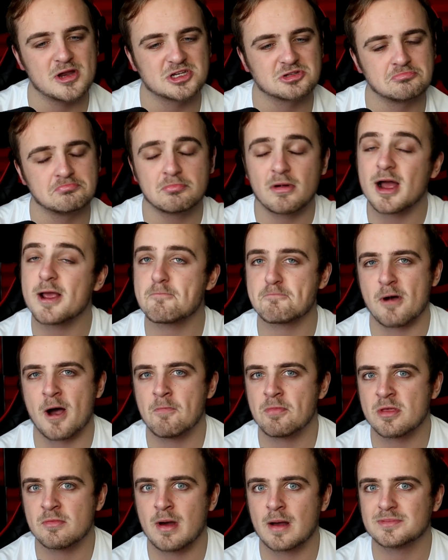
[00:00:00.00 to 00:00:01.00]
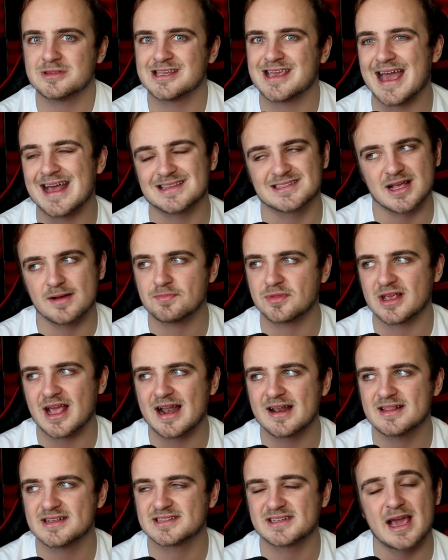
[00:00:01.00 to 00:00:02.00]
which might pump them up to get
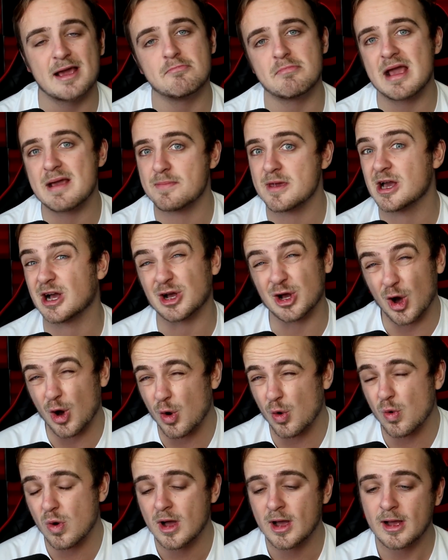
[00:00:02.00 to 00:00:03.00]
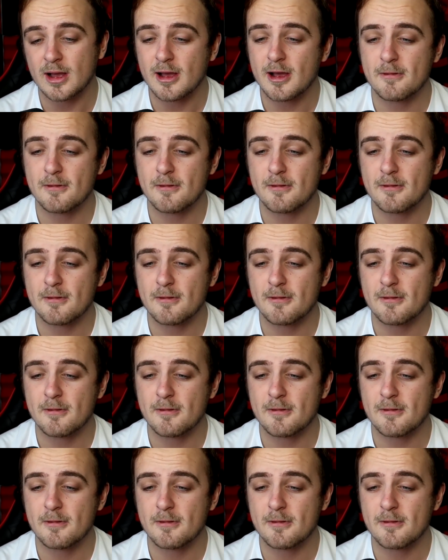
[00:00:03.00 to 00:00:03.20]
something out of this game, maybe a goal,